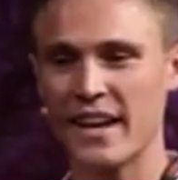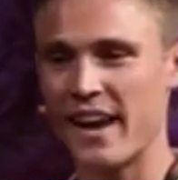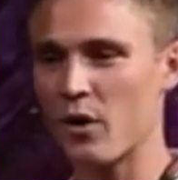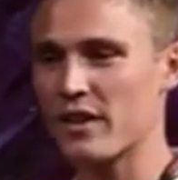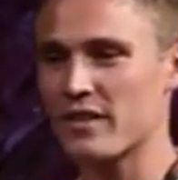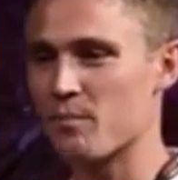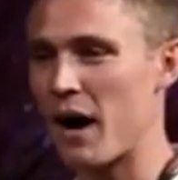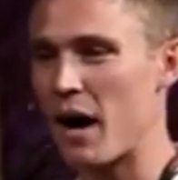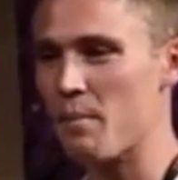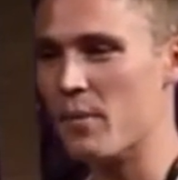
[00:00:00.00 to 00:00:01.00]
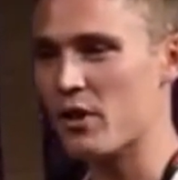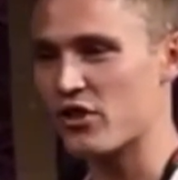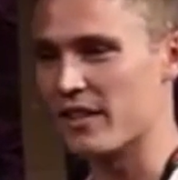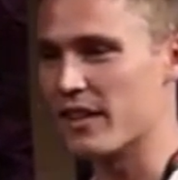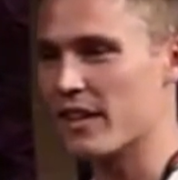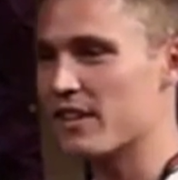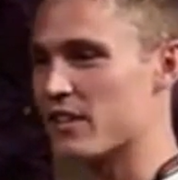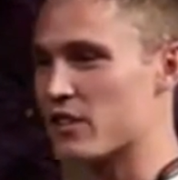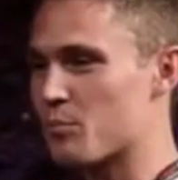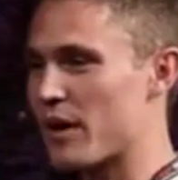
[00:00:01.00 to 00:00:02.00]
Now it is my mission to
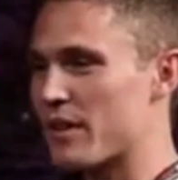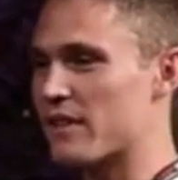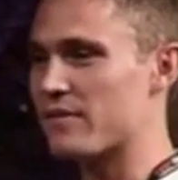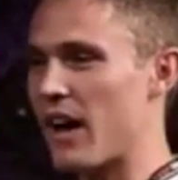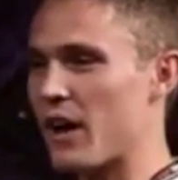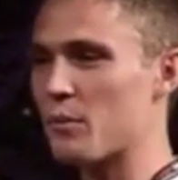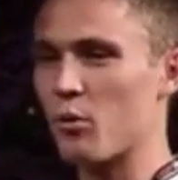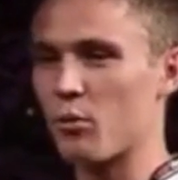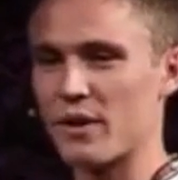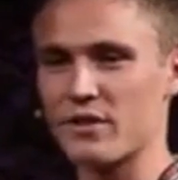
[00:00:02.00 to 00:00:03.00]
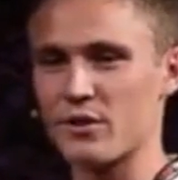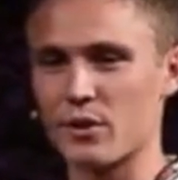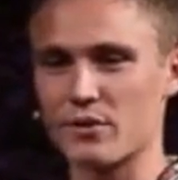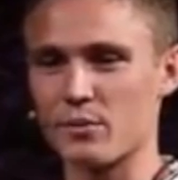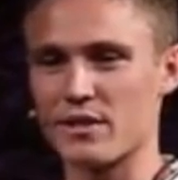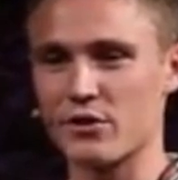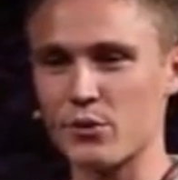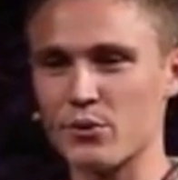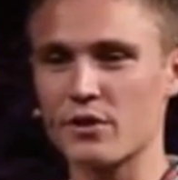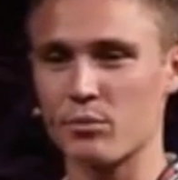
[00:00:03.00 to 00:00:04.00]
spread this valuable resource with
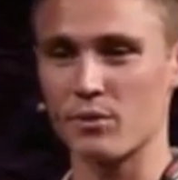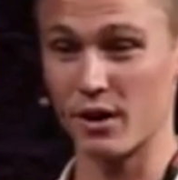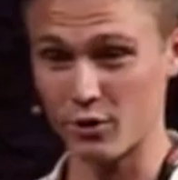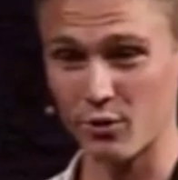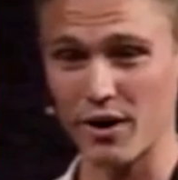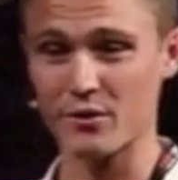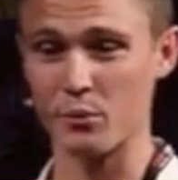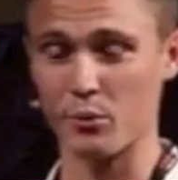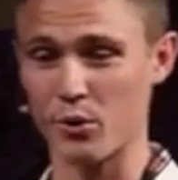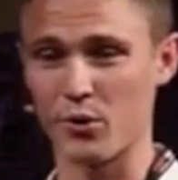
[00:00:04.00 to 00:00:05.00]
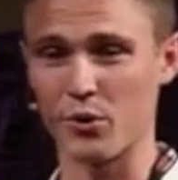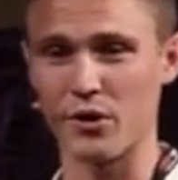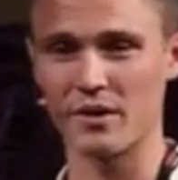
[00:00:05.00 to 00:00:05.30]
students across the world.